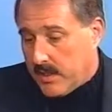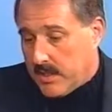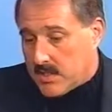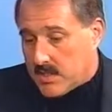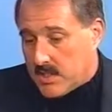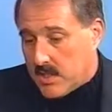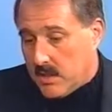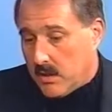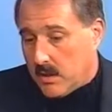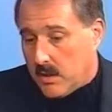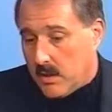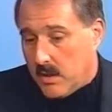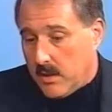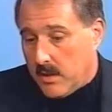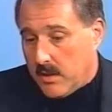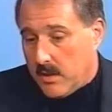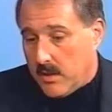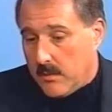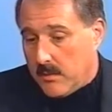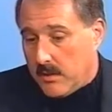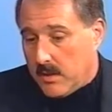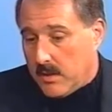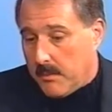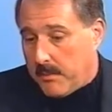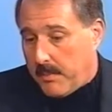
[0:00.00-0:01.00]
this. You know, the,
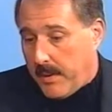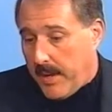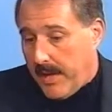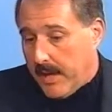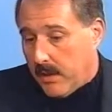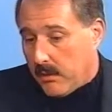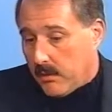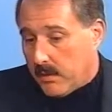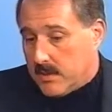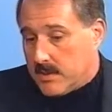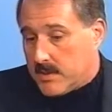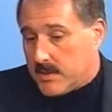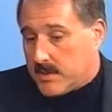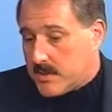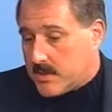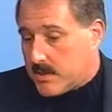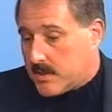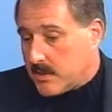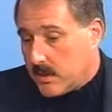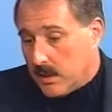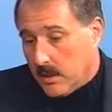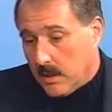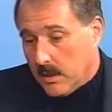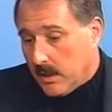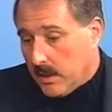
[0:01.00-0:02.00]
the, the,
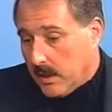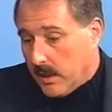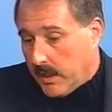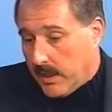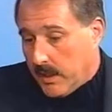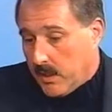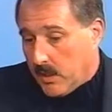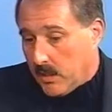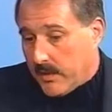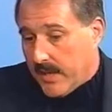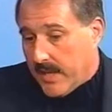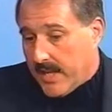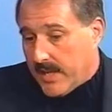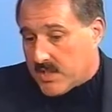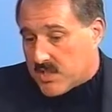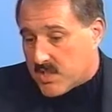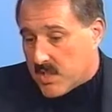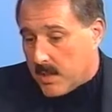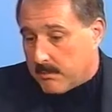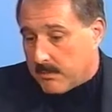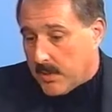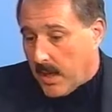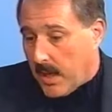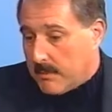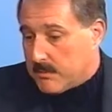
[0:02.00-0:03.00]
parents, you know, they
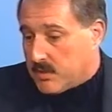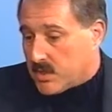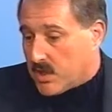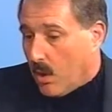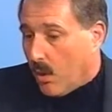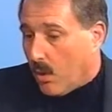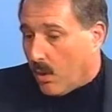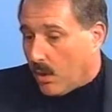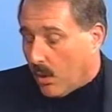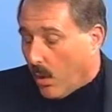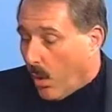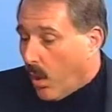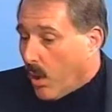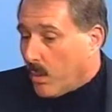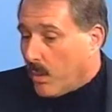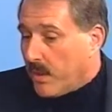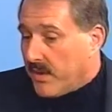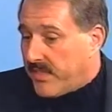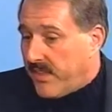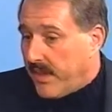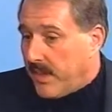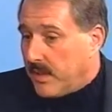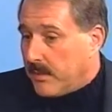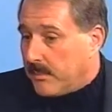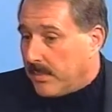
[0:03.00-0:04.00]
sometimes go along
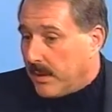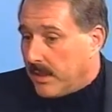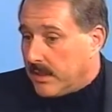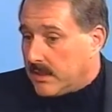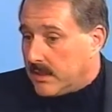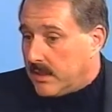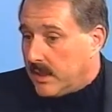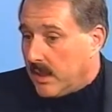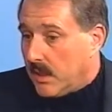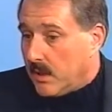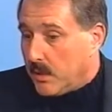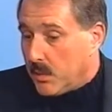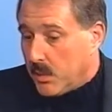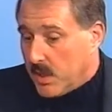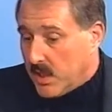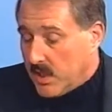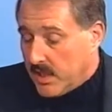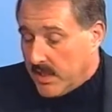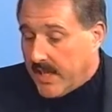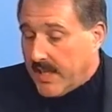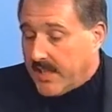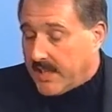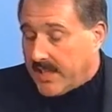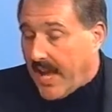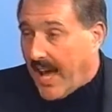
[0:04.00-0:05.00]
with it, but uh, you
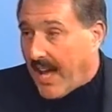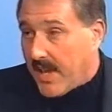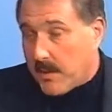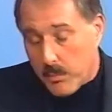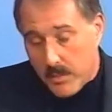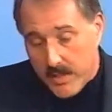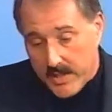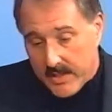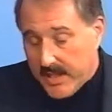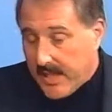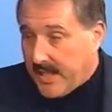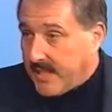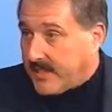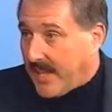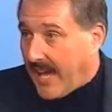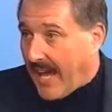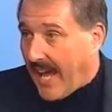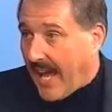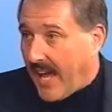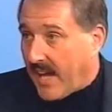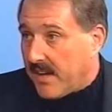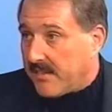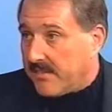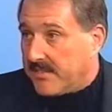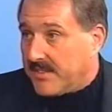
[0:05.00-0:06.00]
need to ha- we need to
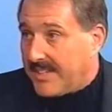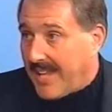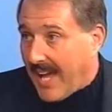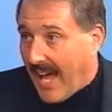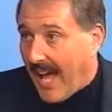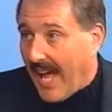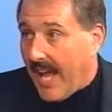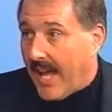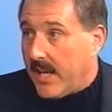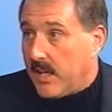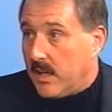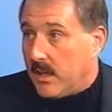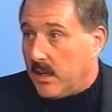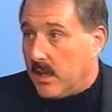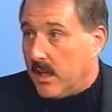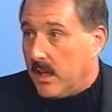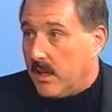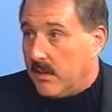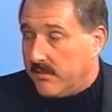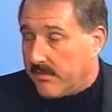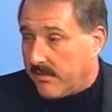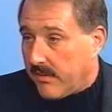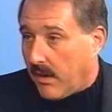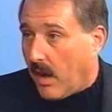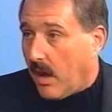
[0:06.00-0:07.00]
have dad
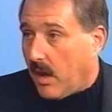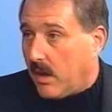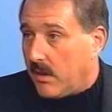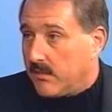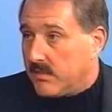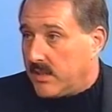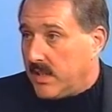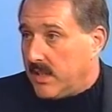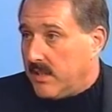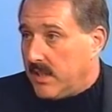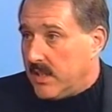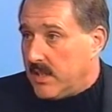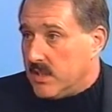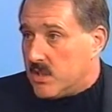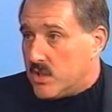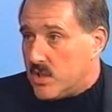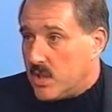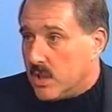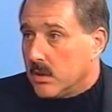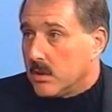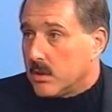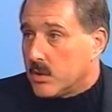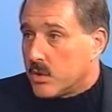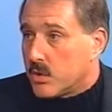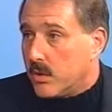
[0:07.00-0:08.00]
involved in these
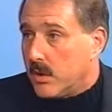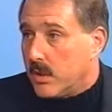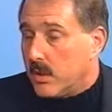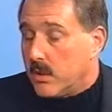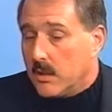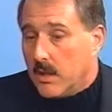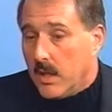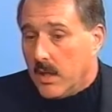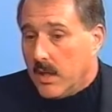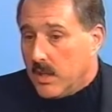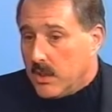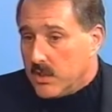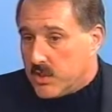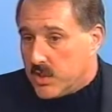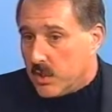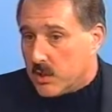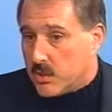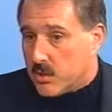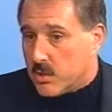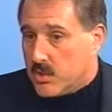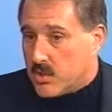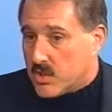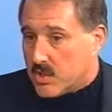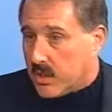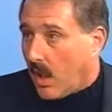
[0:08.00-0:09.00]
children
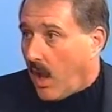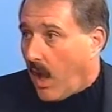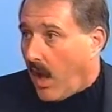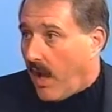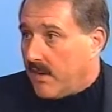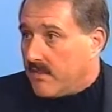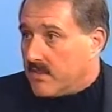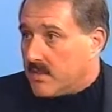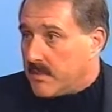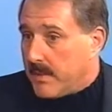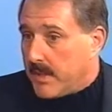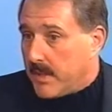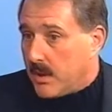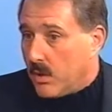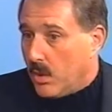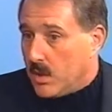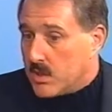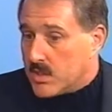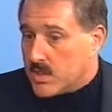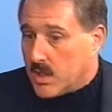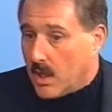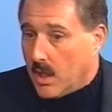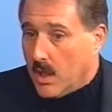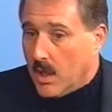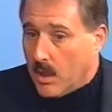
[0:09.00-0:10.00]
children's lives
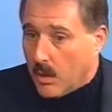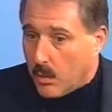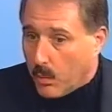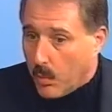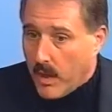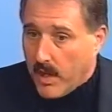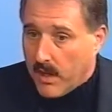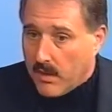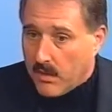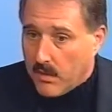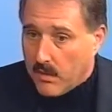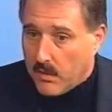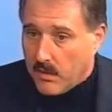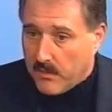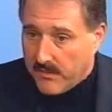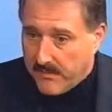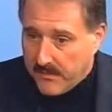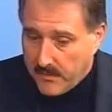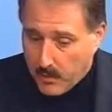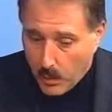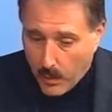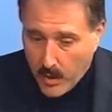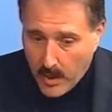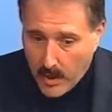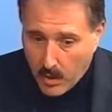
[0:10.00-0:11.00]
because we're
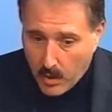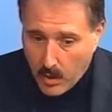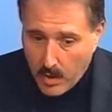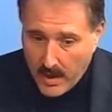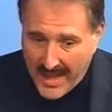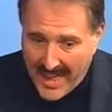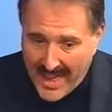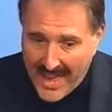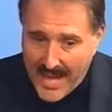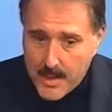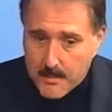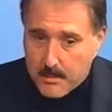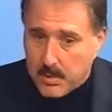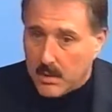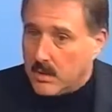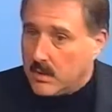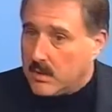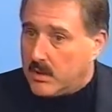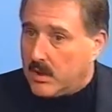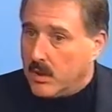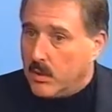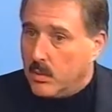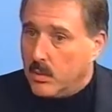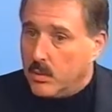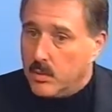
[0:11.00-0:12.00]
we're able
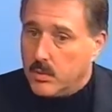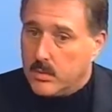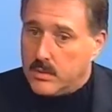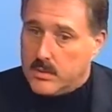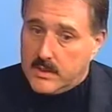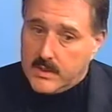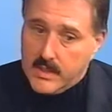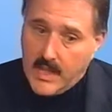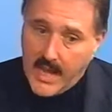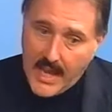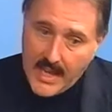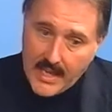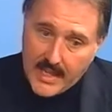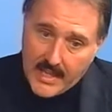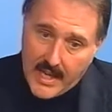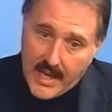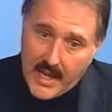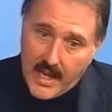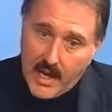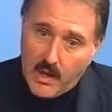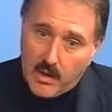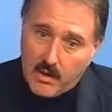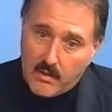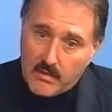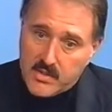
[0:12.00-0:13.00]
to take
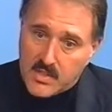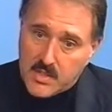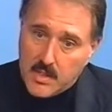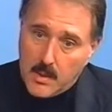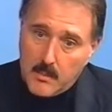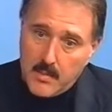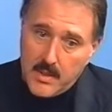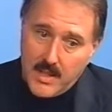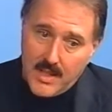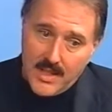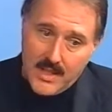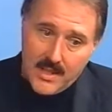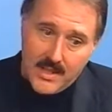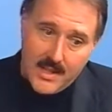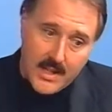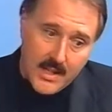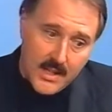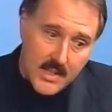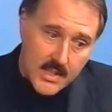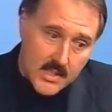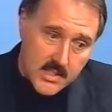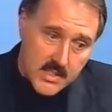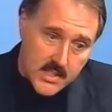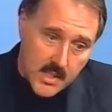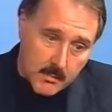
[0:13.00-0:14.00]
care of some of the
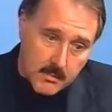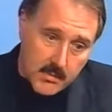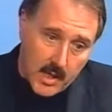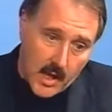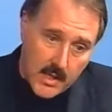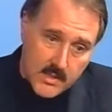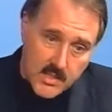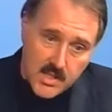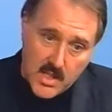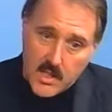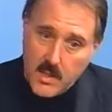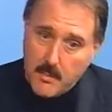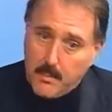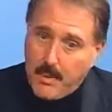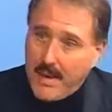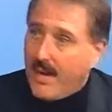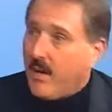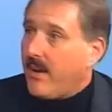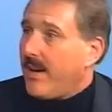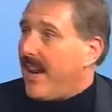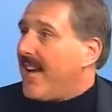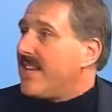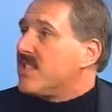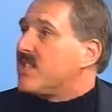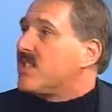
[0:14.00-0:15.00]
sometimes the other
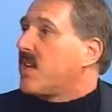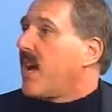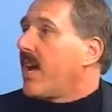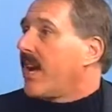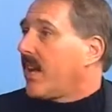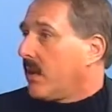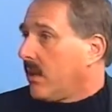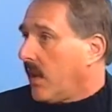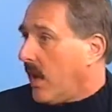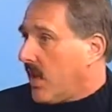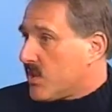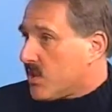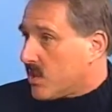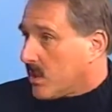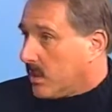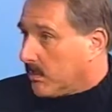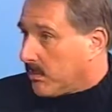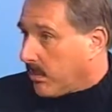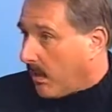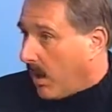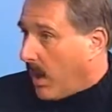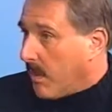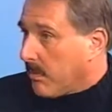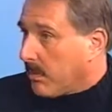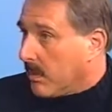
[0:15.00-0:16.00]
parent has psychological
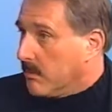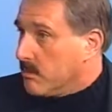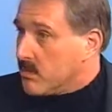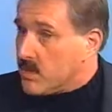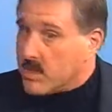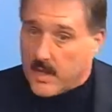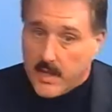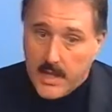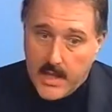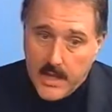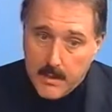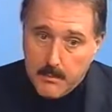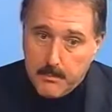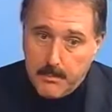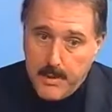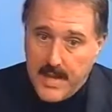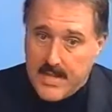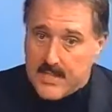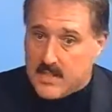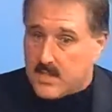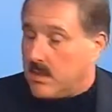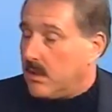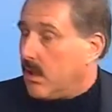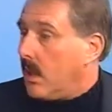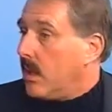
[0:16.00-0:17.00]
problems and they
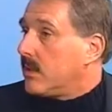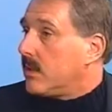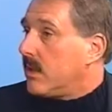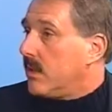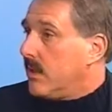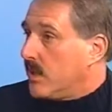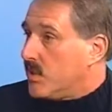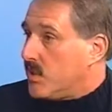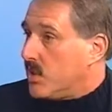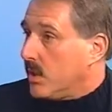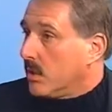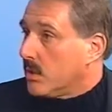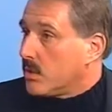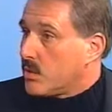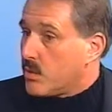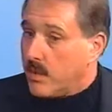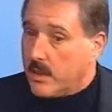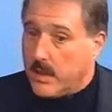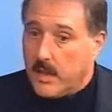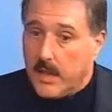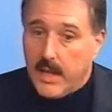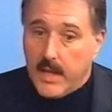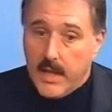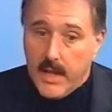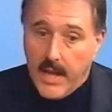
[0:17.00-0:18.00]
pass it on to the
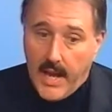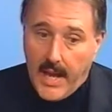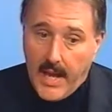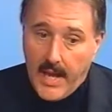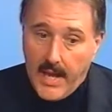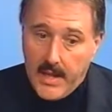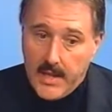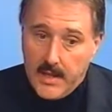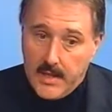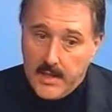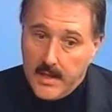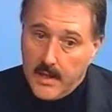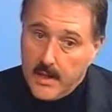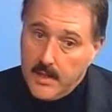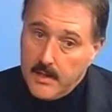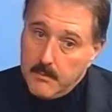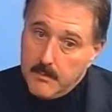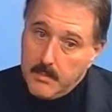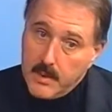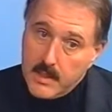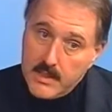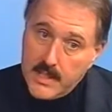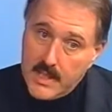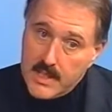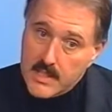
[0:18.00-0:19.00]
children and, and
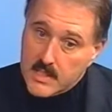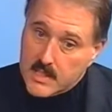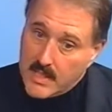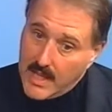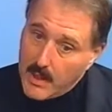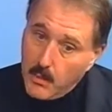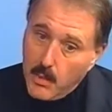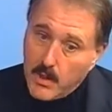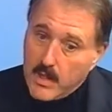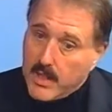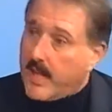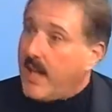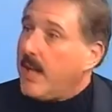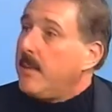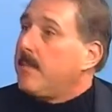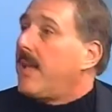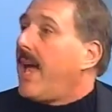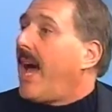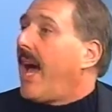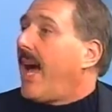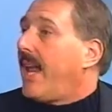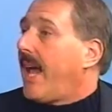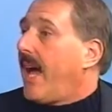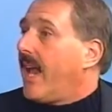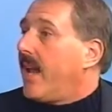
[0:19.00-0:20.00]
but that's they want to keep
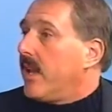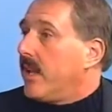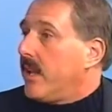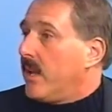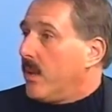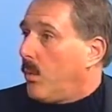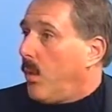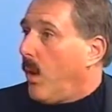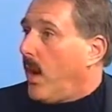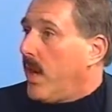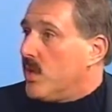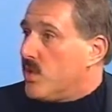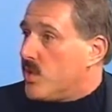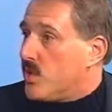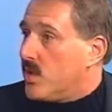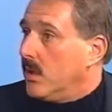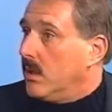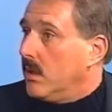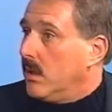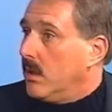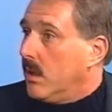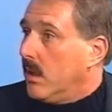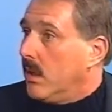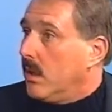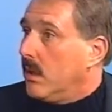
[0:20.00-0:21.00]
that out of the
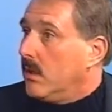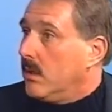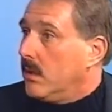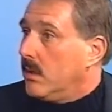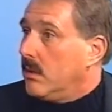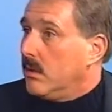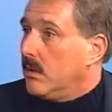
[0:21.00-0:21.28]
equation uh,